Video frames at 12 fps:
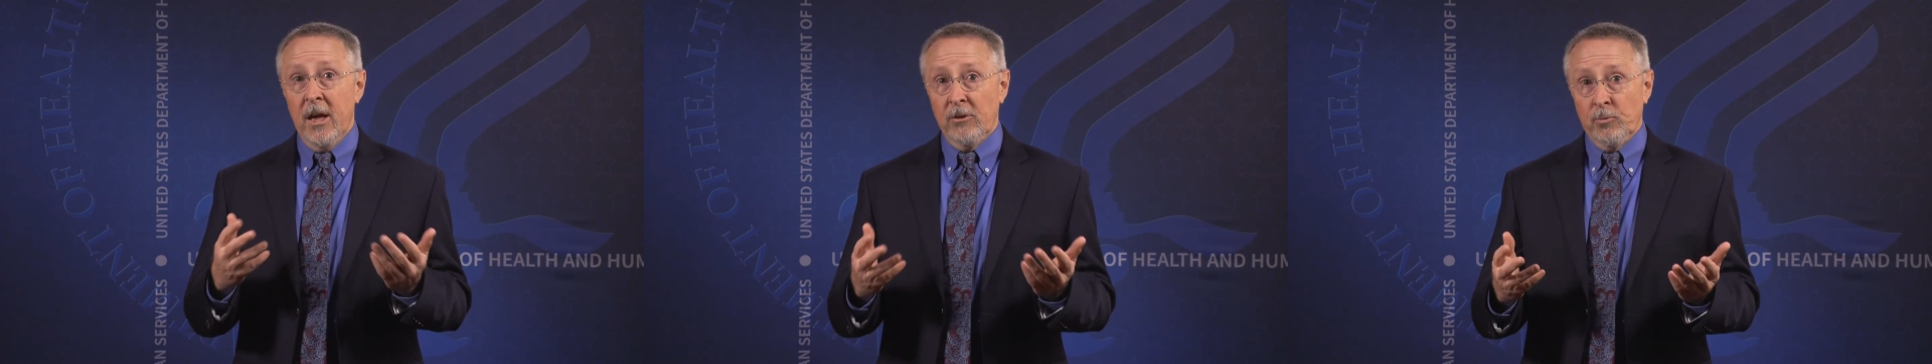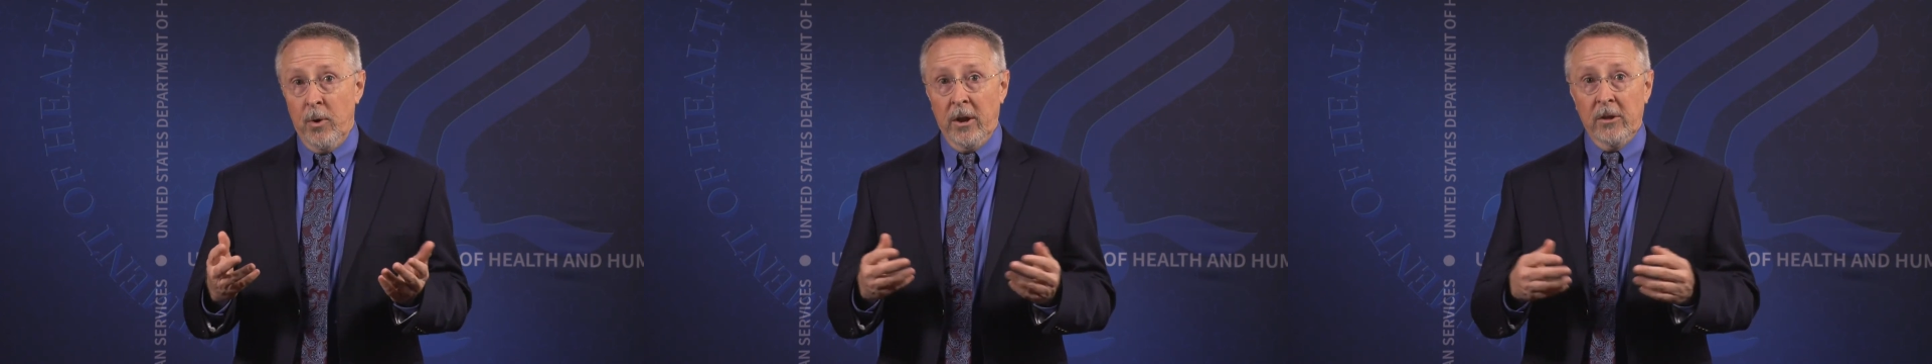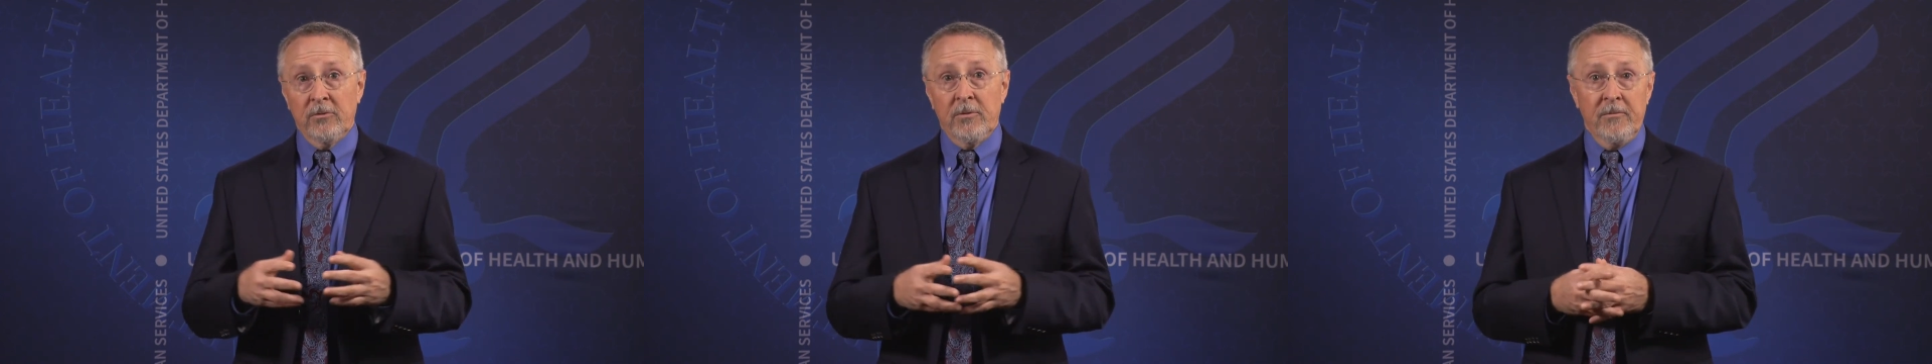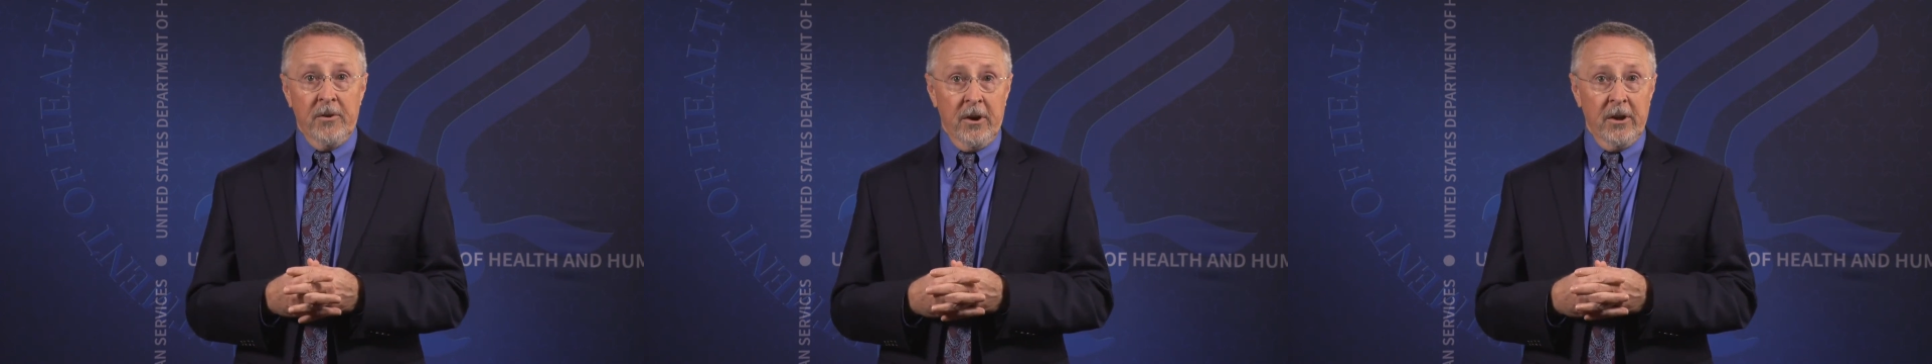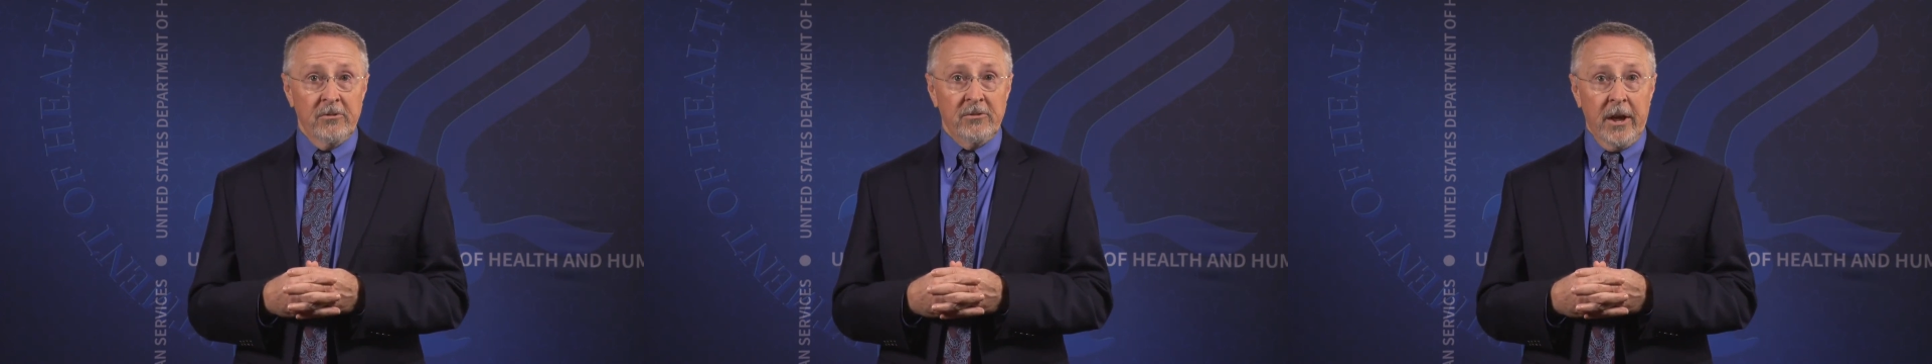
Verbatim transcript: as well as from various